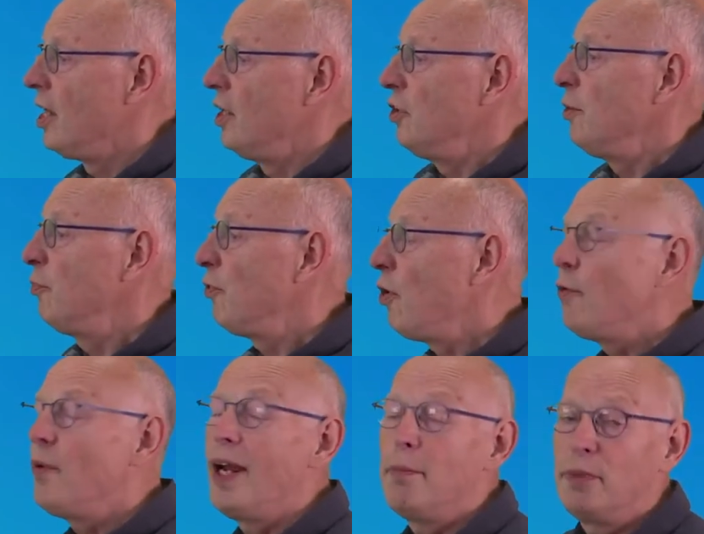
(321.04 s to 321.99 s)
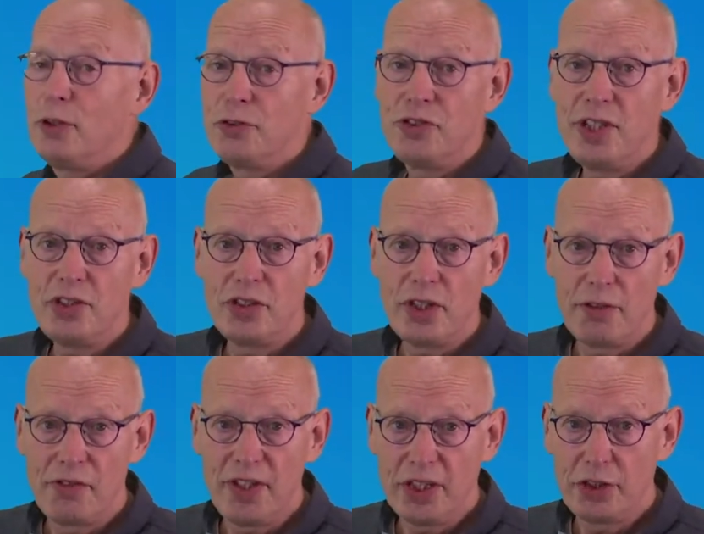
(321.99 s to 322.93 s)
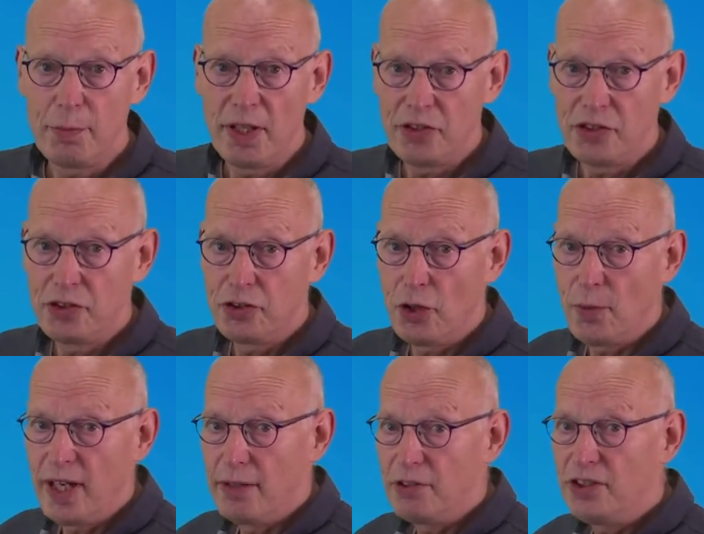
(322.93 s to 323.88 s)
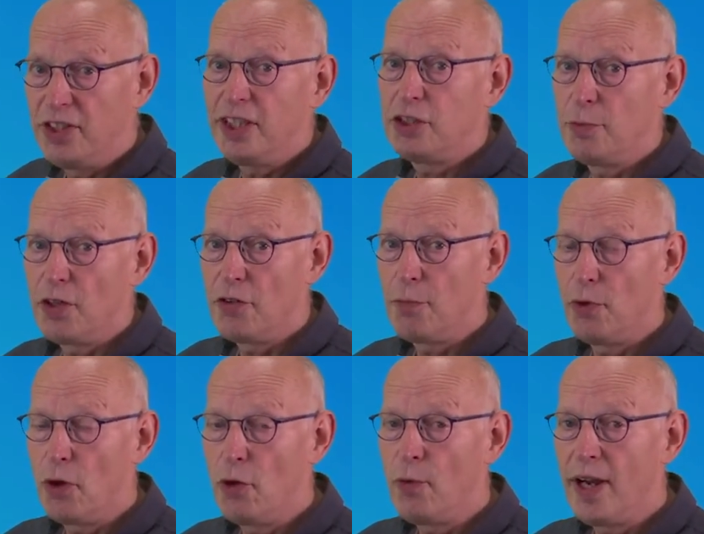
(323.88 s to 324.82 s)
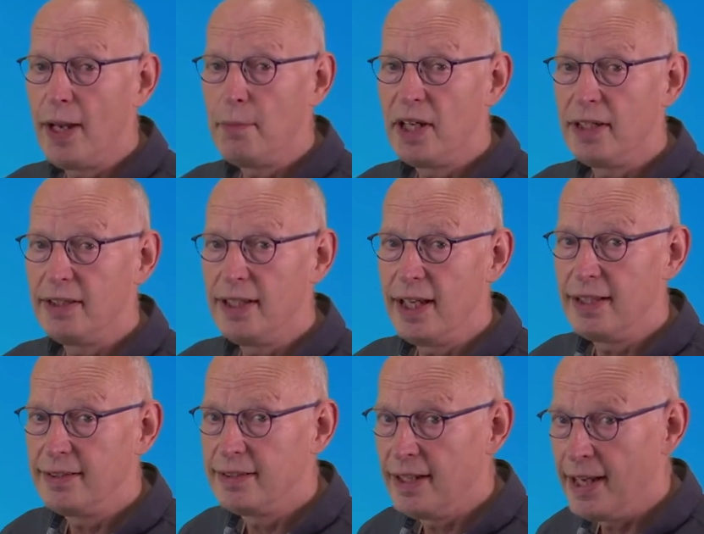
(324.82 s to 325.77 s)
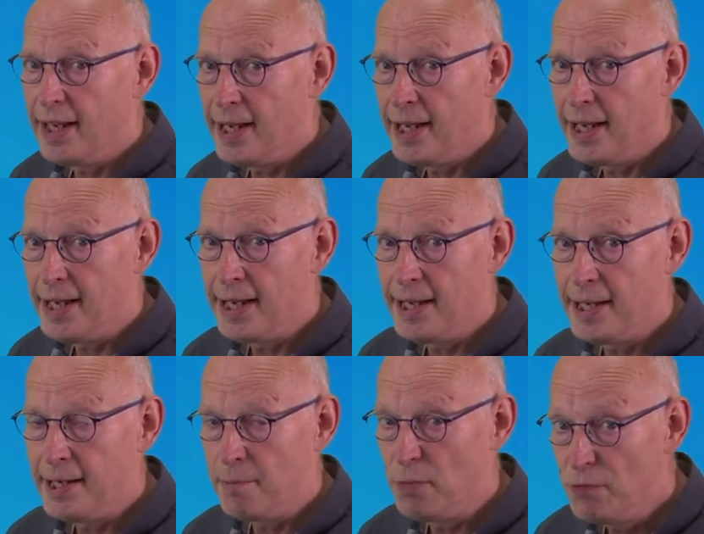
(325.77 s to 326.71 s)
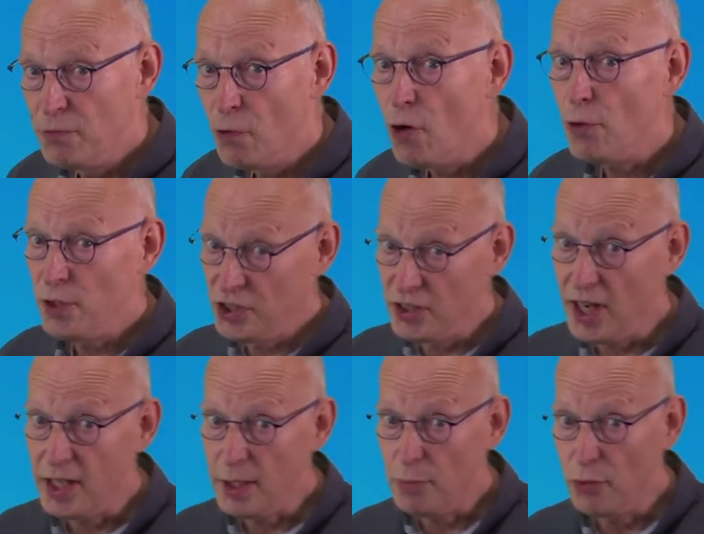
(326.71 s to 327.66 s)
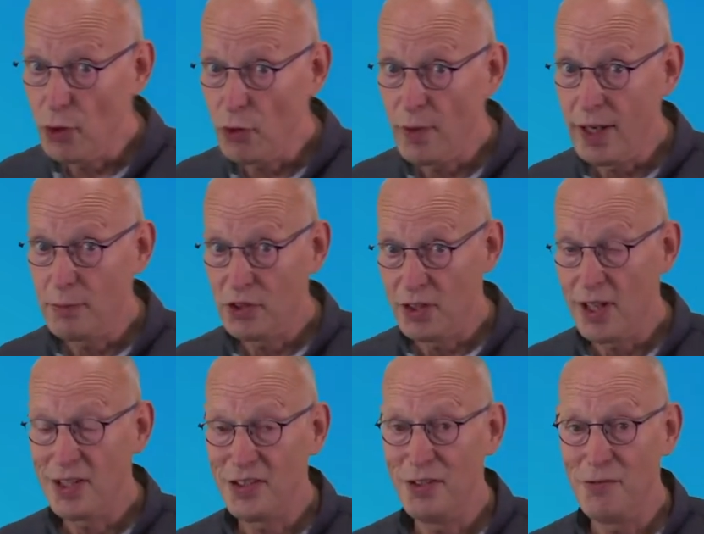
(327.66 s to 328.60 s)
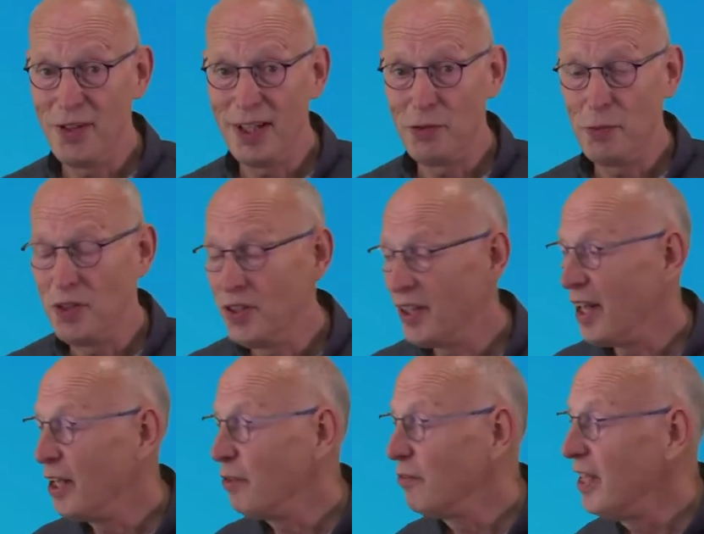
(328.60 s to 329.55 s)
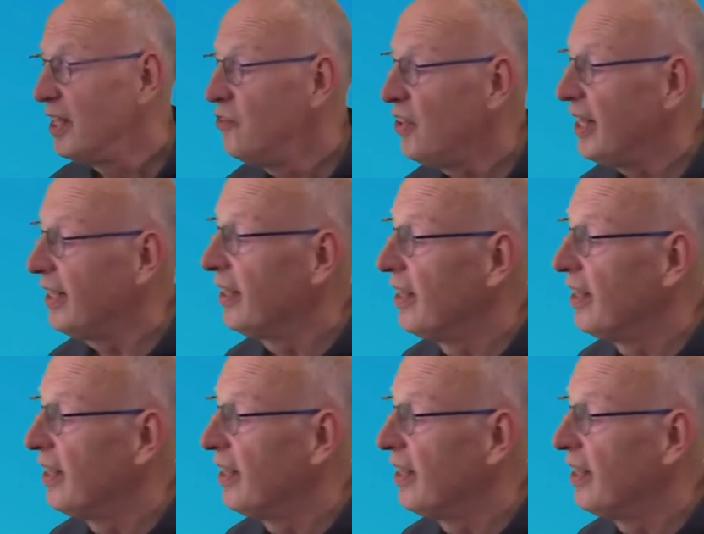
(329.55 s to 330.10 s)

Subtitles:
The program consists of 6 months. So we have a 6-month program that before we start a program starts in fact with a kind of an intake.